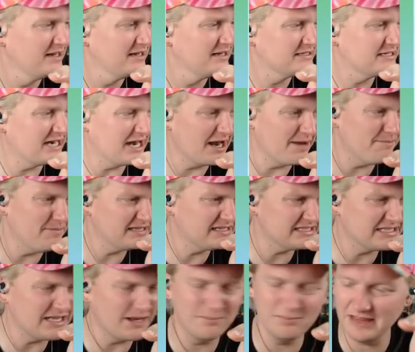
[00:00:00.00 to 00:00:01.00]
Did I miss
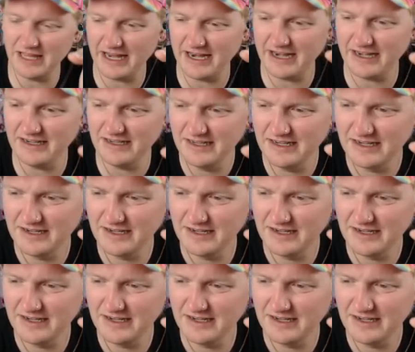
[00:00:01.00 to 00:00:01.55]
something?